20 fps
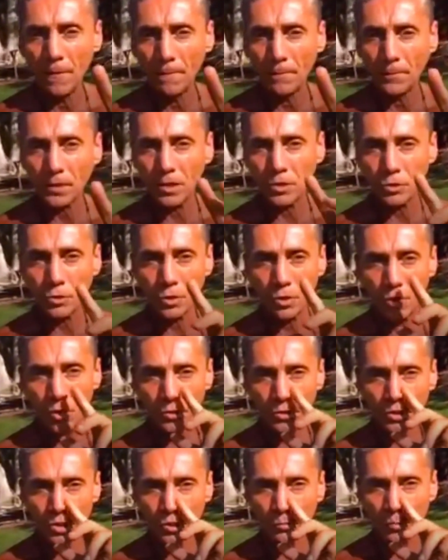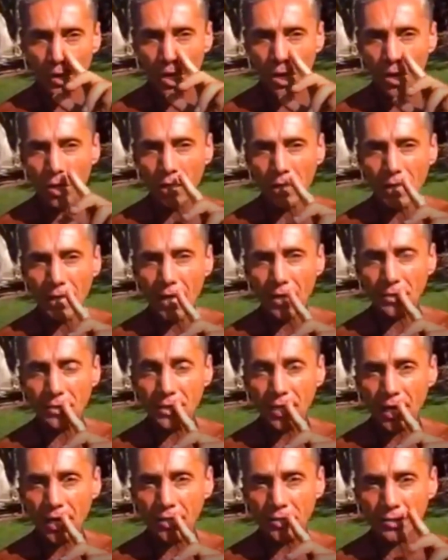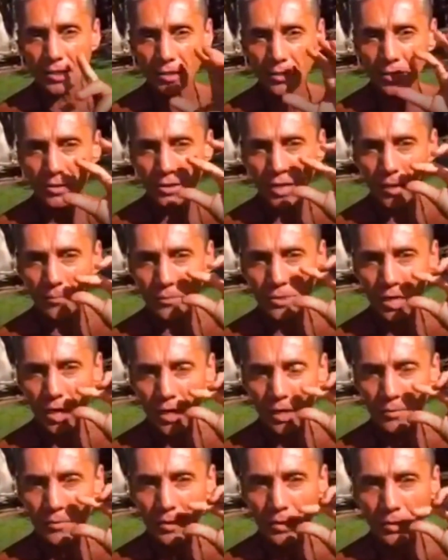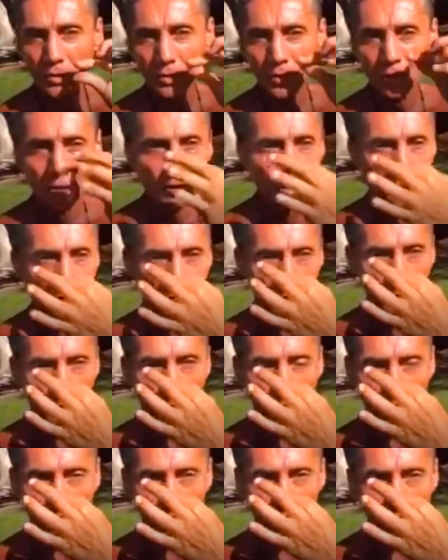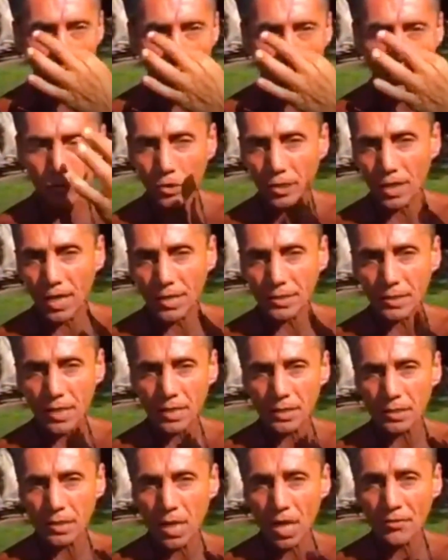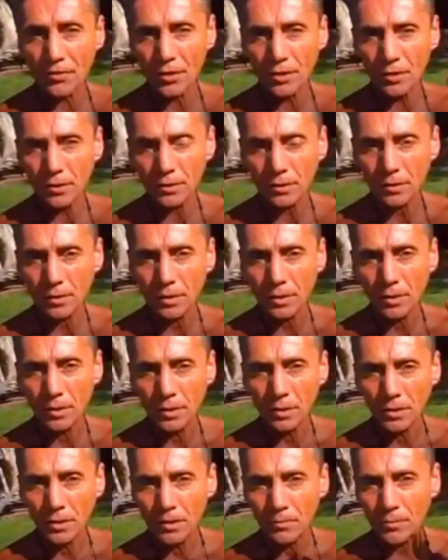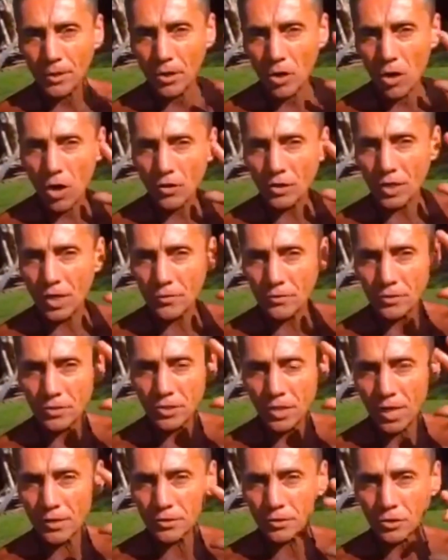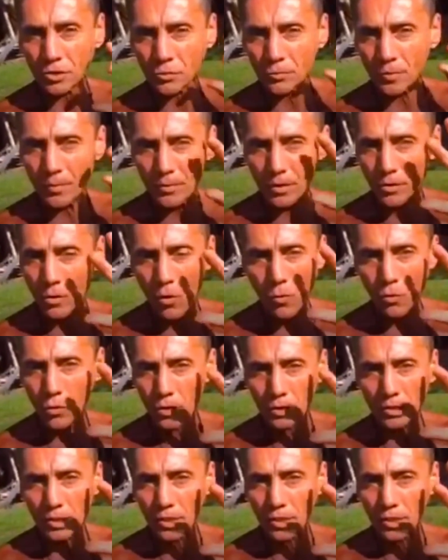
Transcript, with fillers: because you can only smell and taste at the same time. And if you close your nose, you can't taste nothing. But all the other sensors, remember, don't work